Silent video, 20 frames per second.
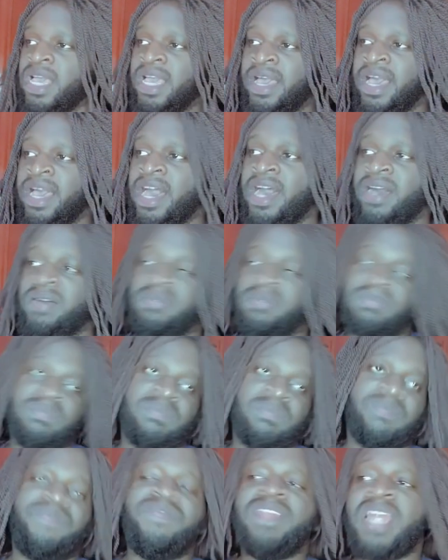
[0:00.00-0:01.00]
Um,
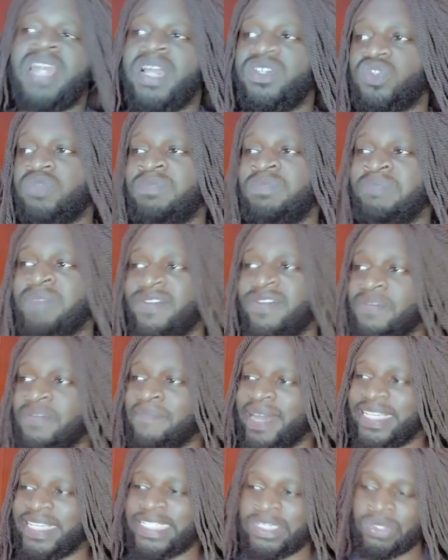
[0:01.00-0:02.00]
Phyna used to be my friend, but
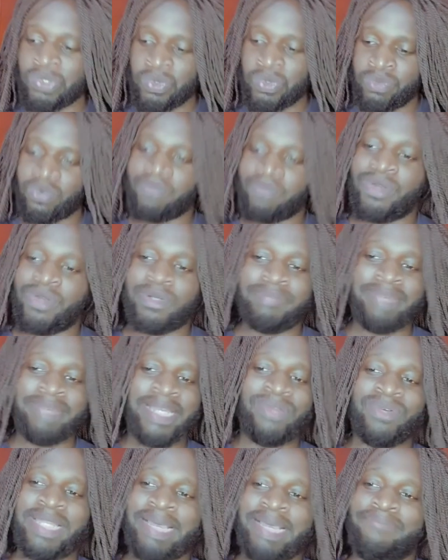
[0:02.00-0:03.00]
she know me because me I
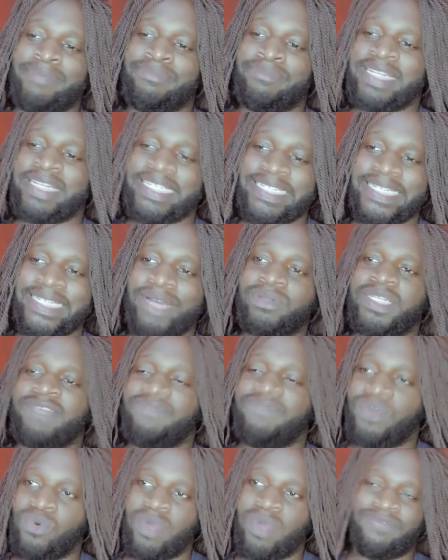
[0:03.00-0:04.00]
don't like people they shout
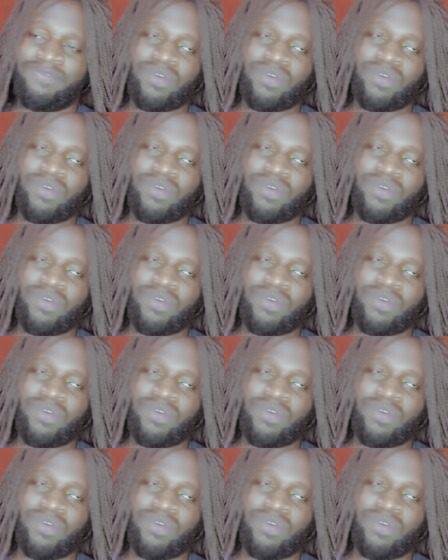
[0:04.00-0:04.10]
everywhere for